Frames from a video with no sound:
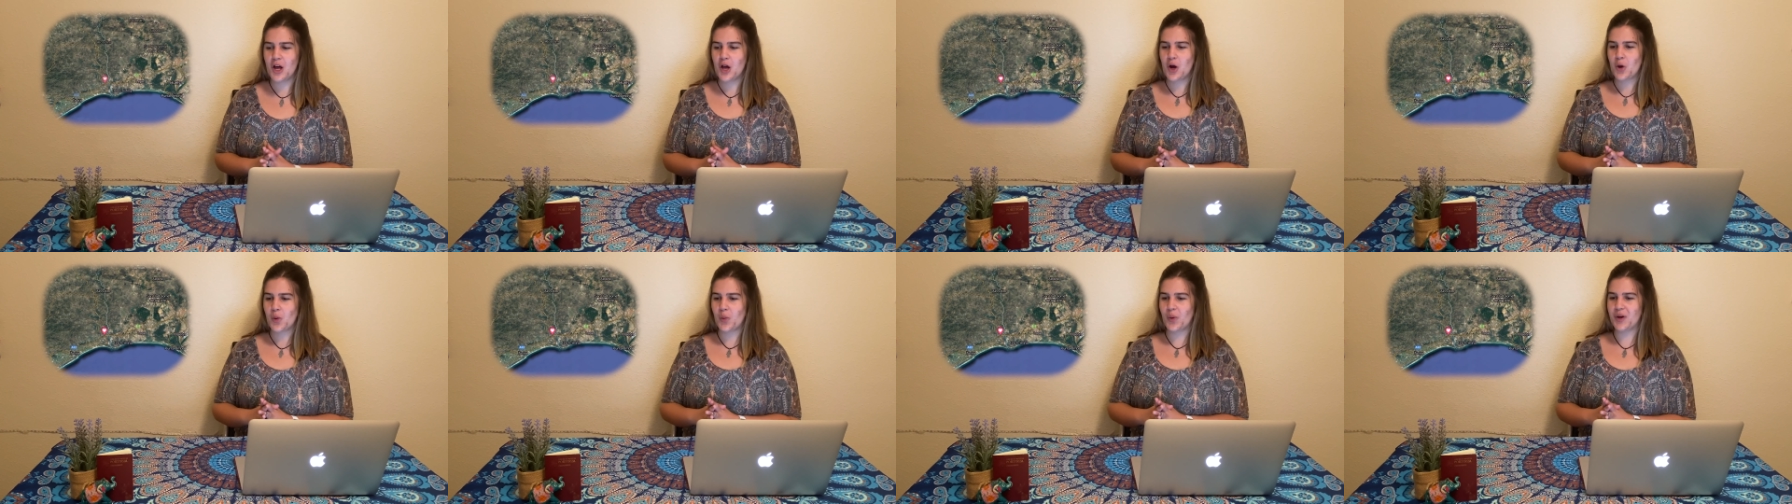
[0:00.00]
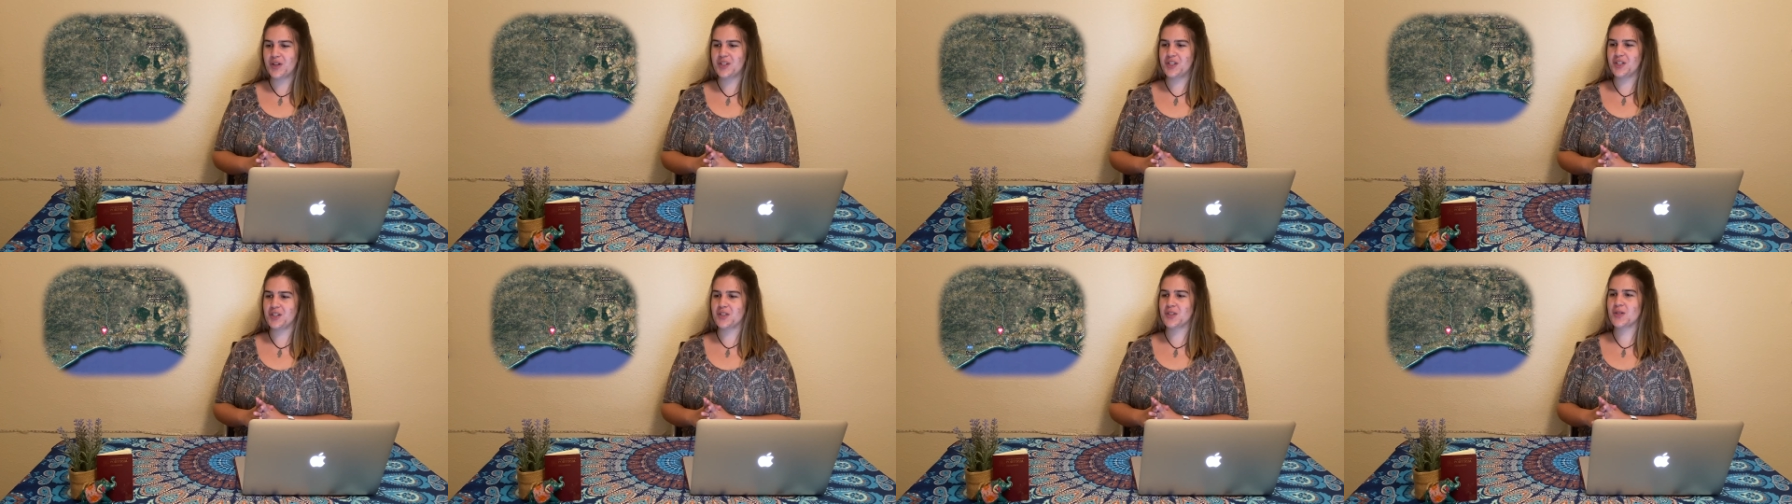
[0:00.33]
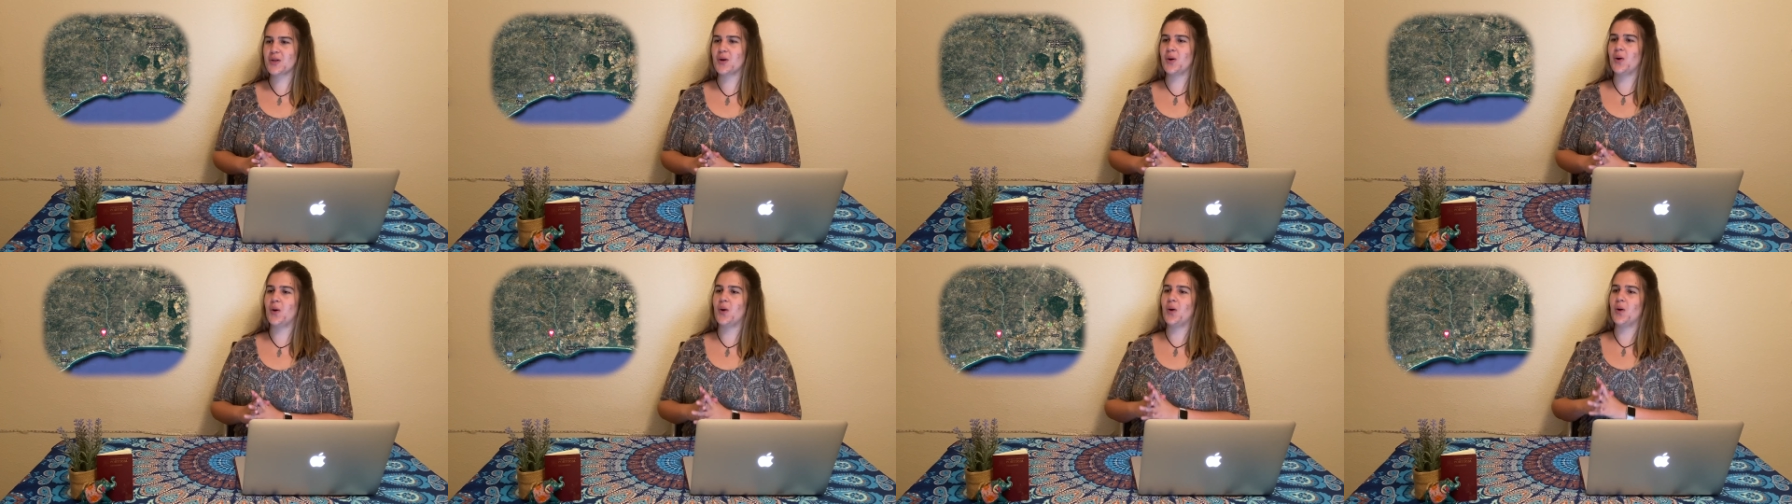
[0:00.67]
which is
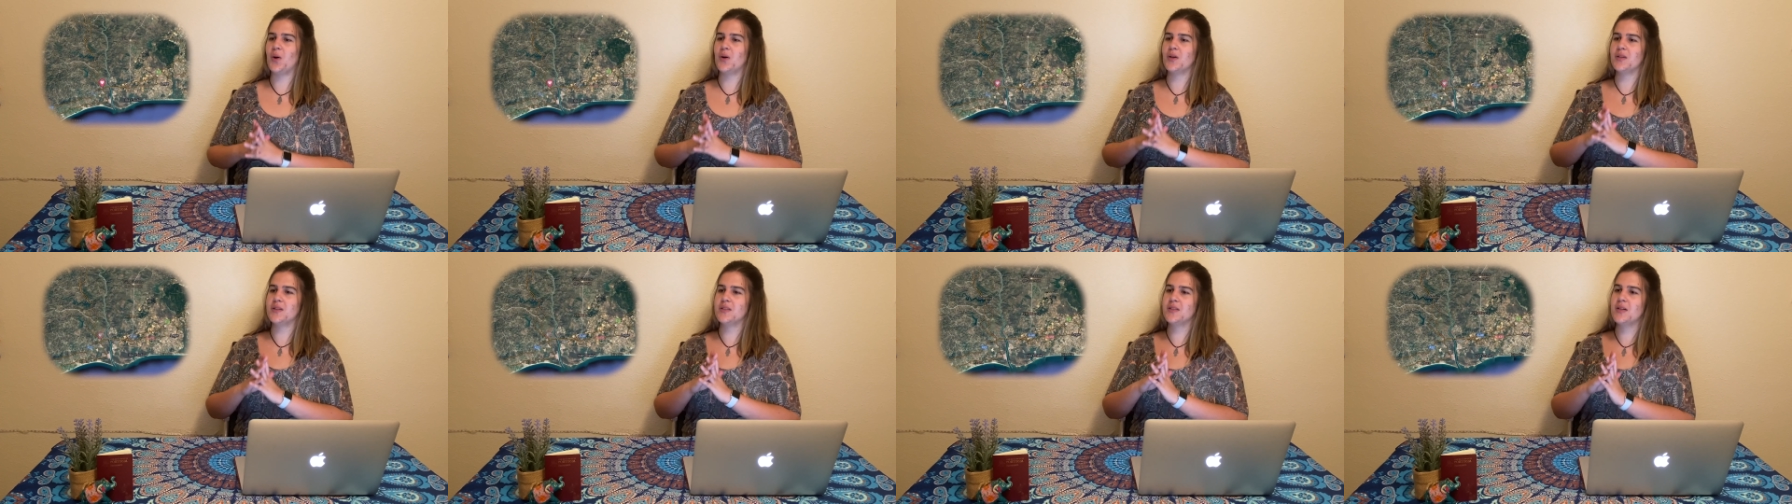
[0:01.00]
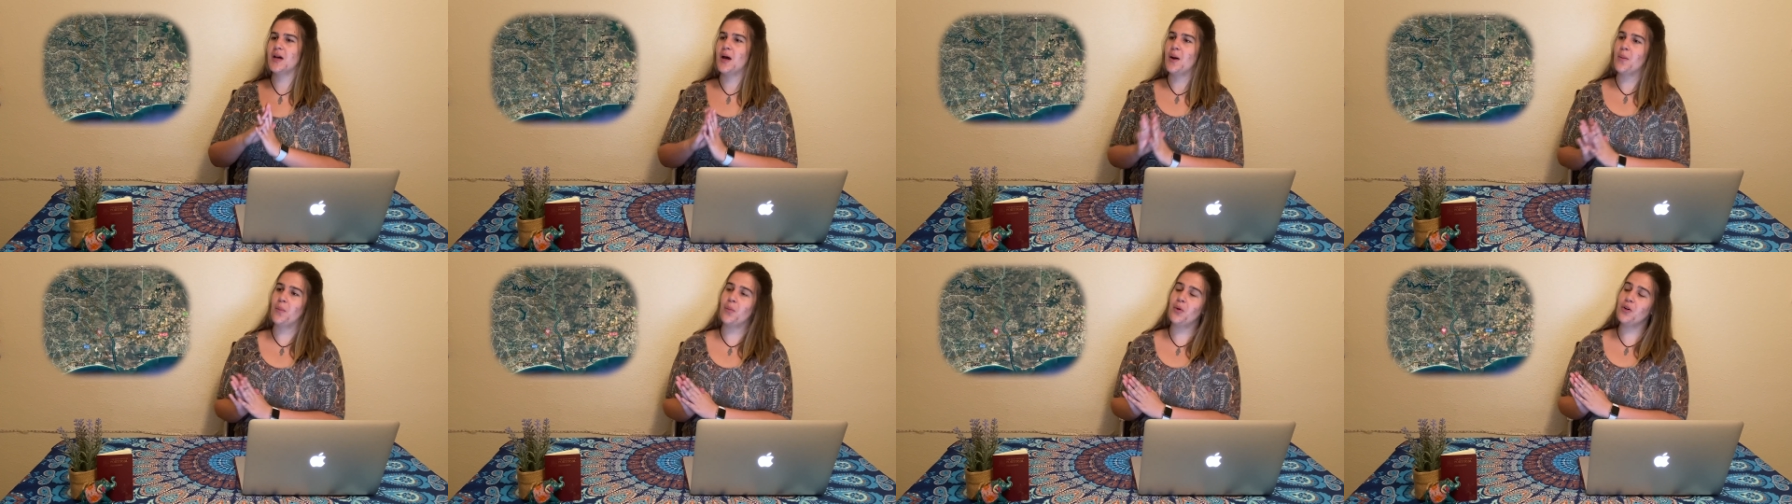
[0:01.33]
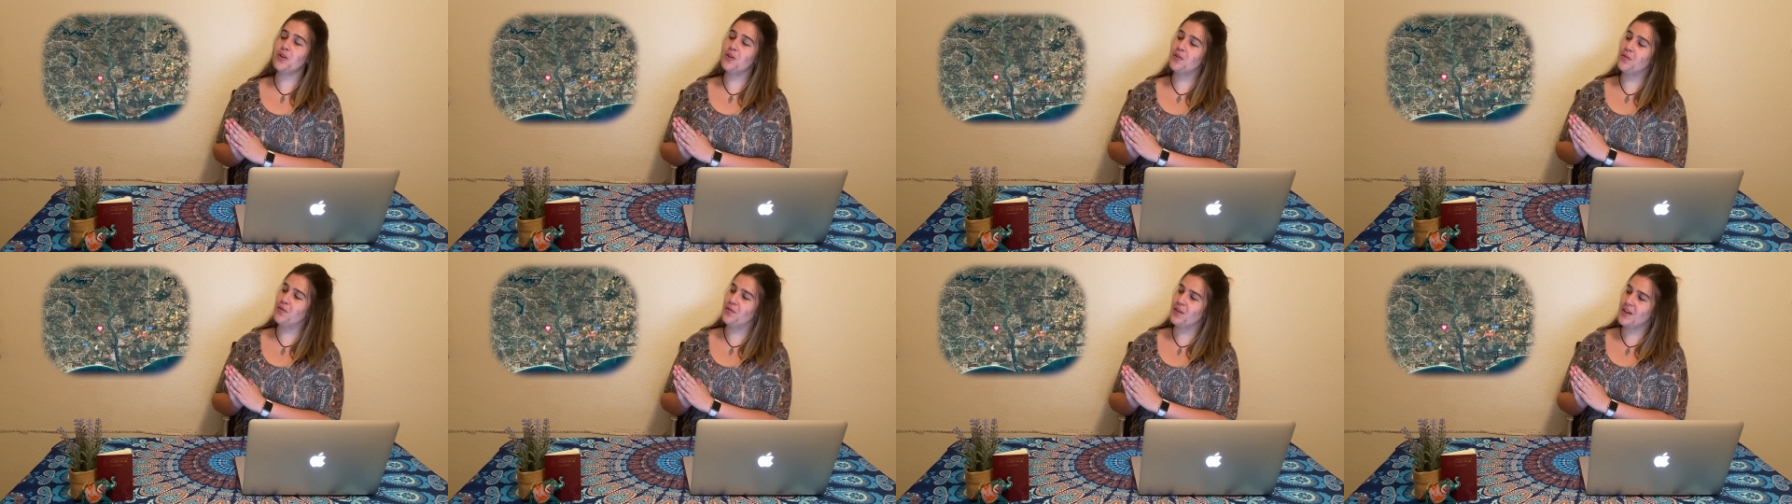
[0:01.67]
called
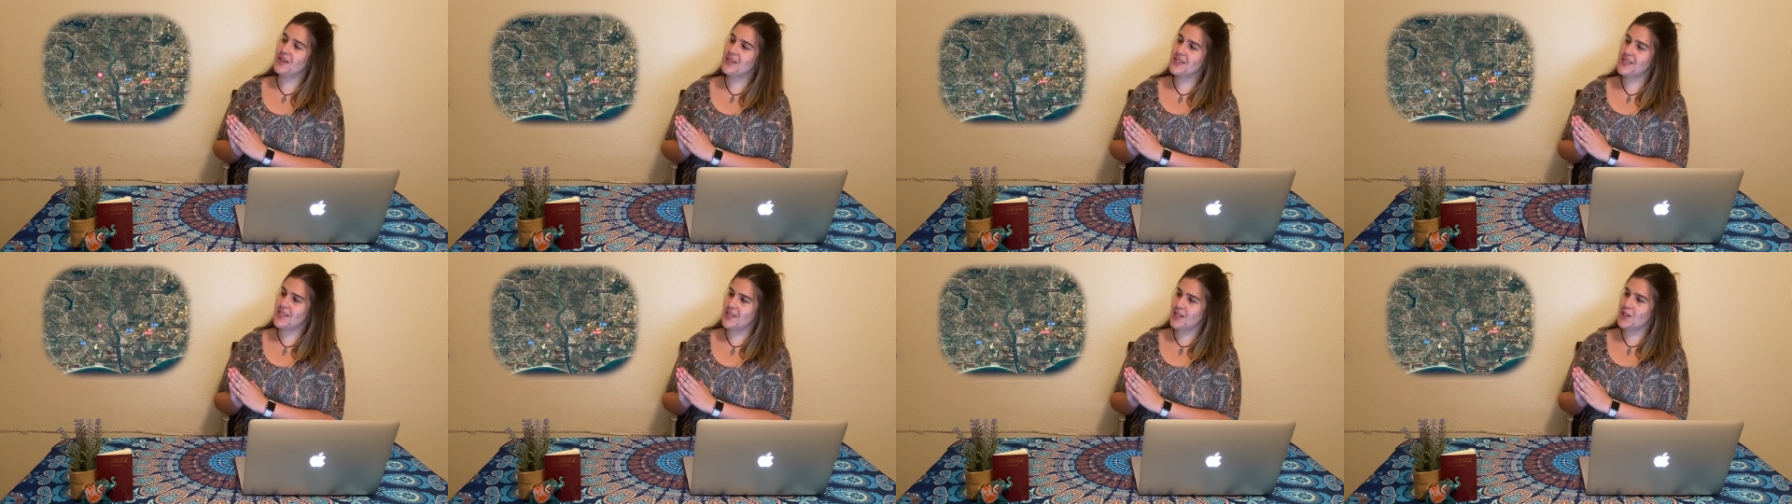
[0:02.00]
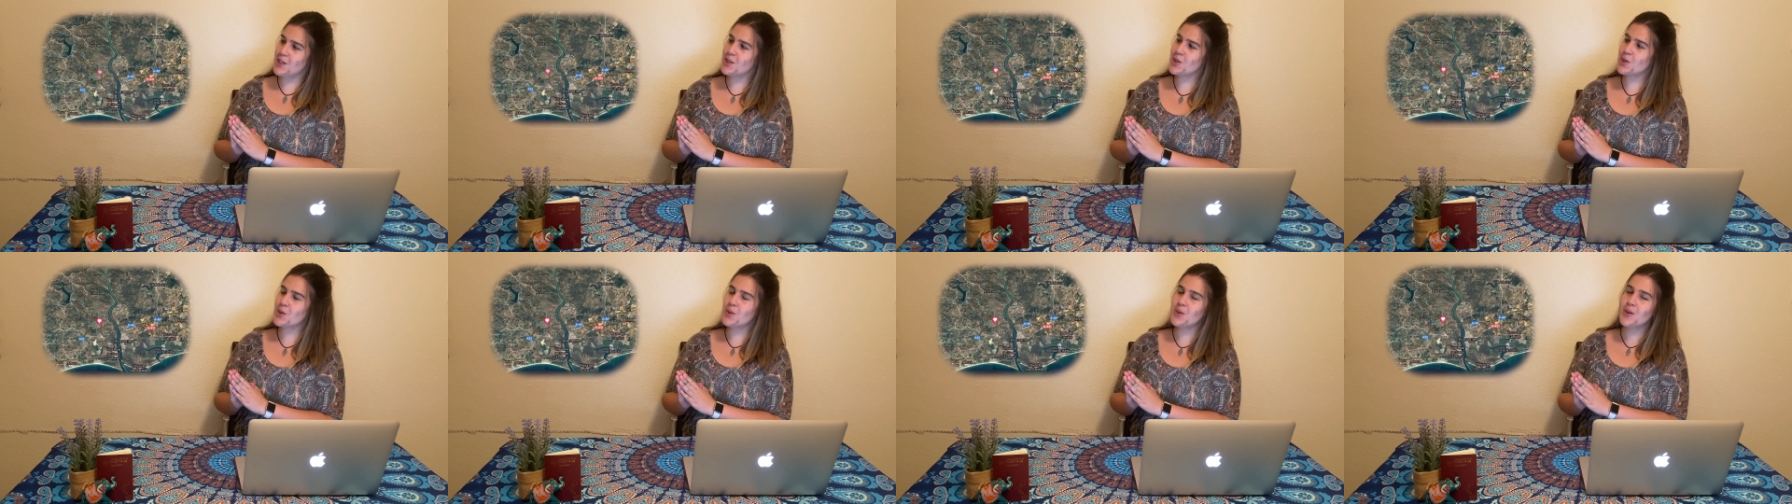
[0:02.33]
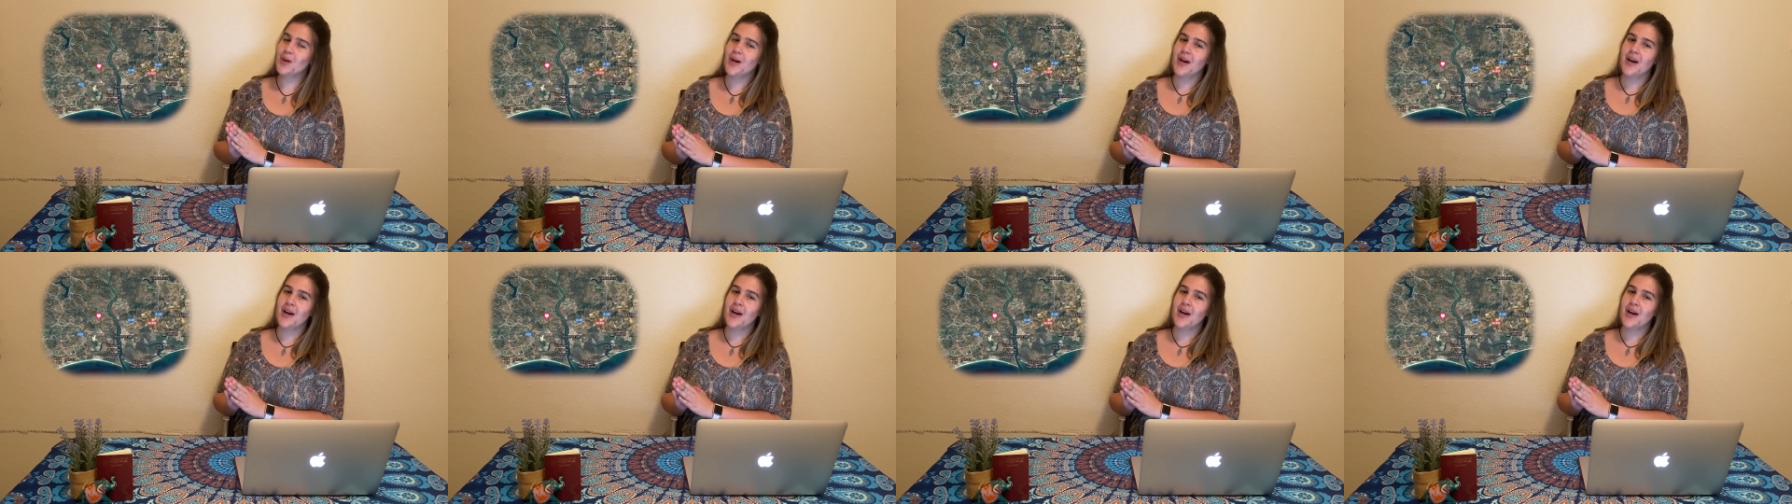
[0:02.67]
Monte Francisco.